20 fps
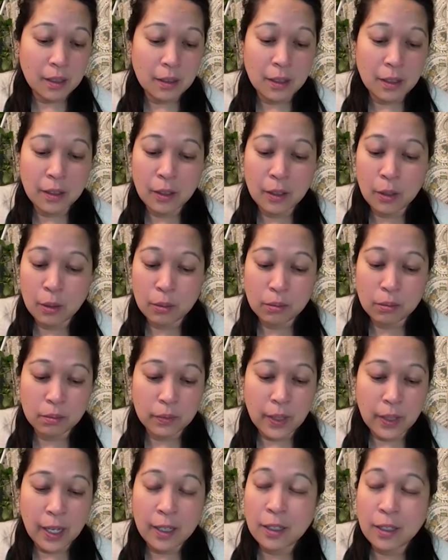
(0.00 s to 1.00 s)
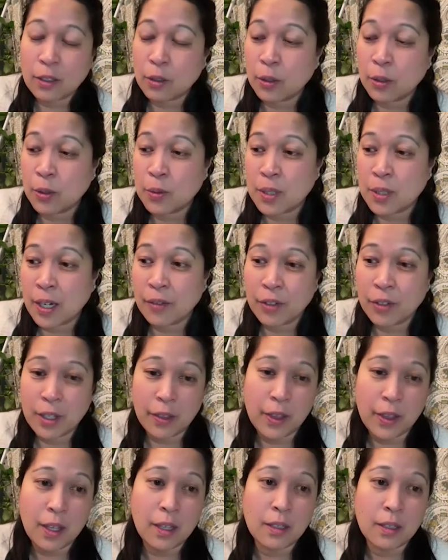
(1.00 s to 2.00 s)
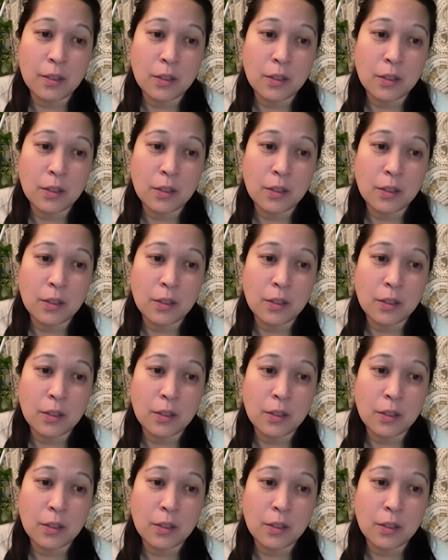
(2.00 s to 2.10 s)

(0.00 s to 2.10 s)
that includes everything.